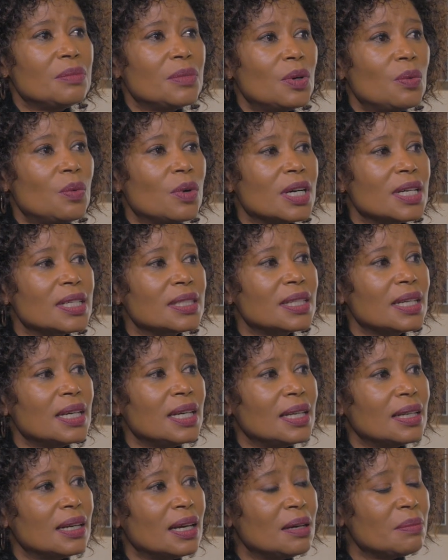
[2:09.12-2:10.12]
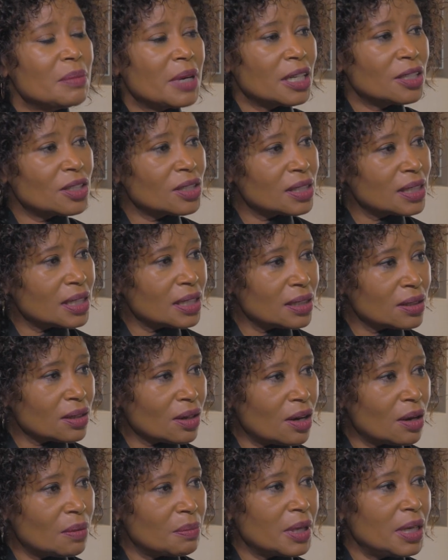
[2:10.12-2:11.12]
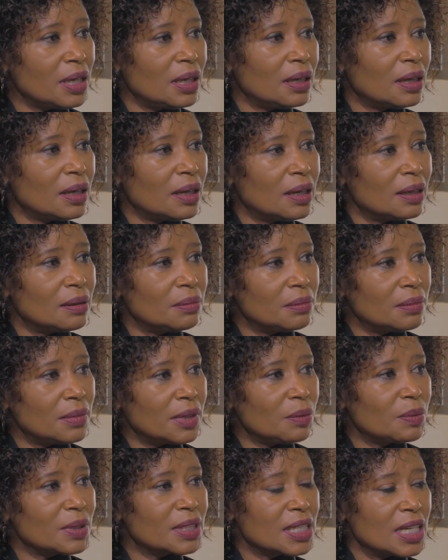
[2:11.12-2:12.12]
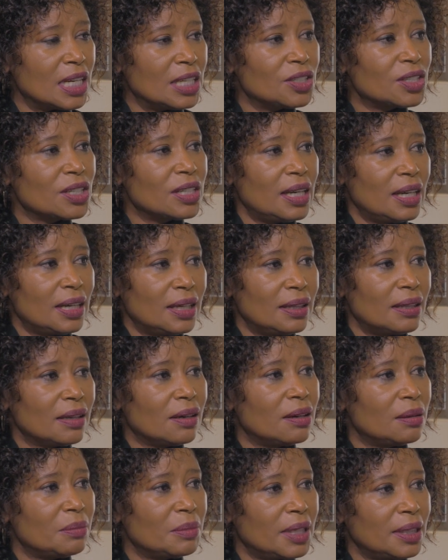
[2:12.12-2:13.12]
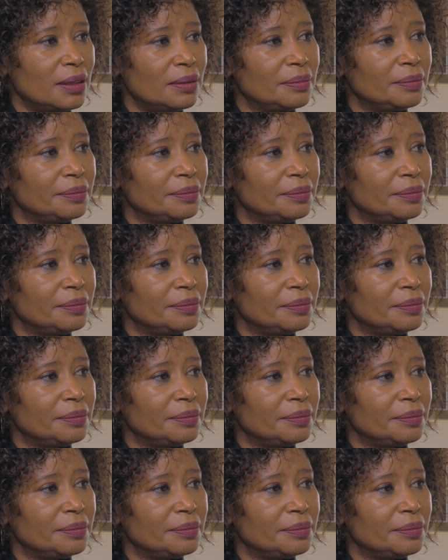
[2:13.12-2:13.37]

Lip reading: was in Her Majesty's Army. He was an engineer in the army.